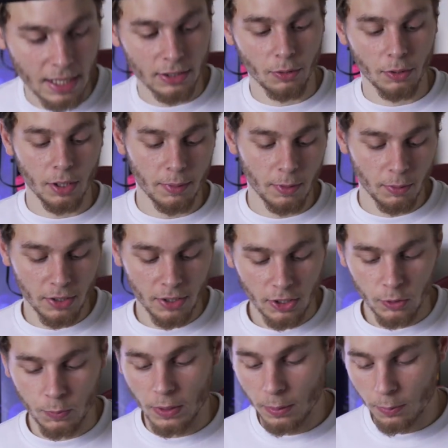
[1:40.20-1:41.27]
I don't want to be one of
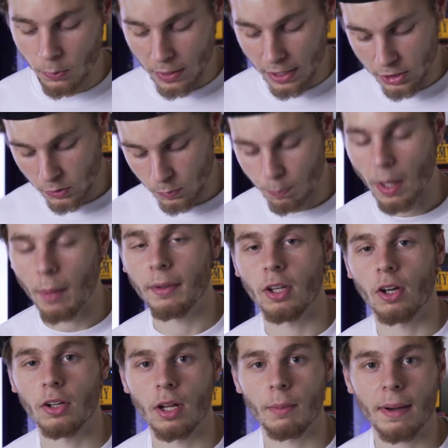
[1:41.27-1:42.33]
those people where I just babble
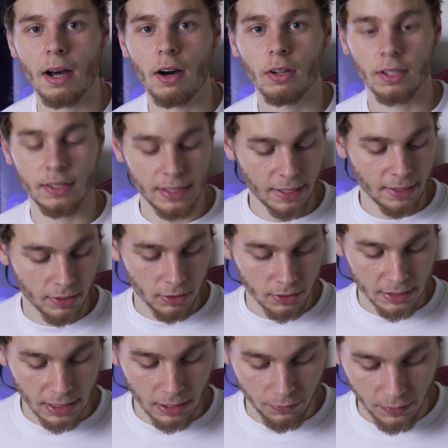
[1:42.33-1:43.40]
on about all the technical
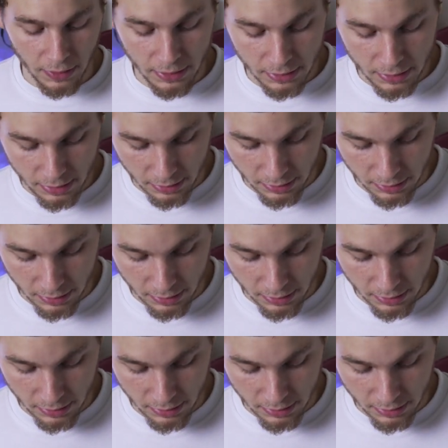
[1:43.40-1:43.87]
side of things.